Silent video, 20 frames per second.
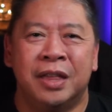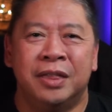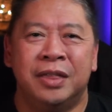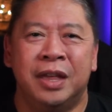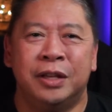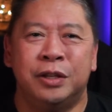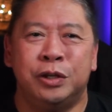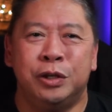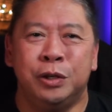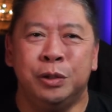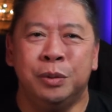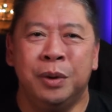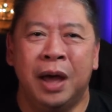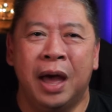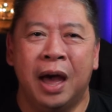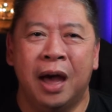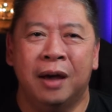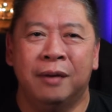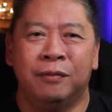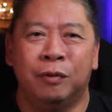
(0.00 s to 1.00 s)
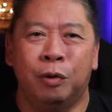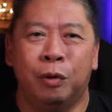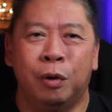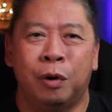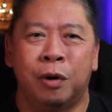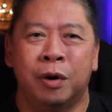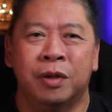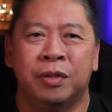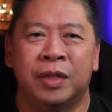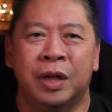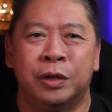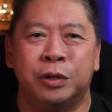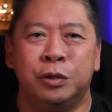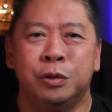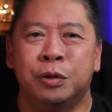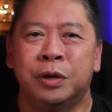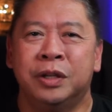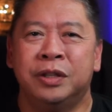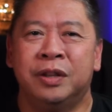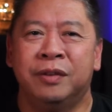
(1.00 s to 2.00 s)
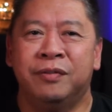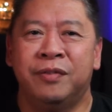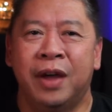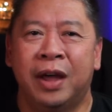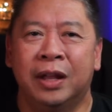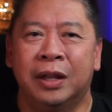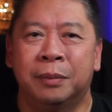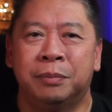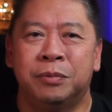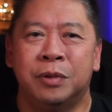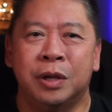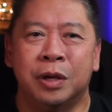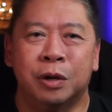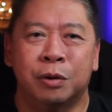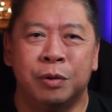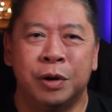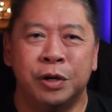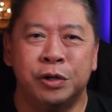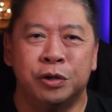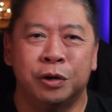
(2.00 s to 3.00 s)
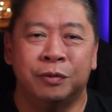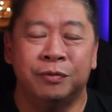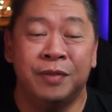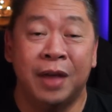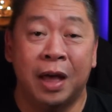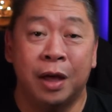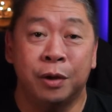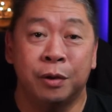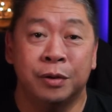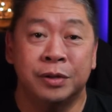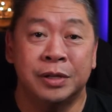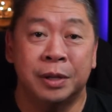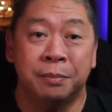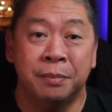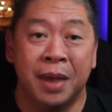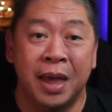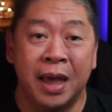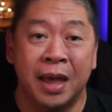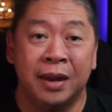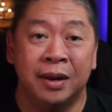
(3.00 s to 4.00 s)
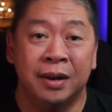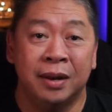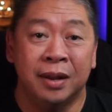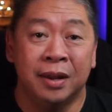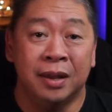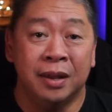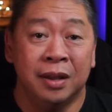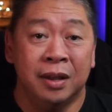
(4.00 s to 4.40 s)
that you have or that you could develop to increase your value as a man,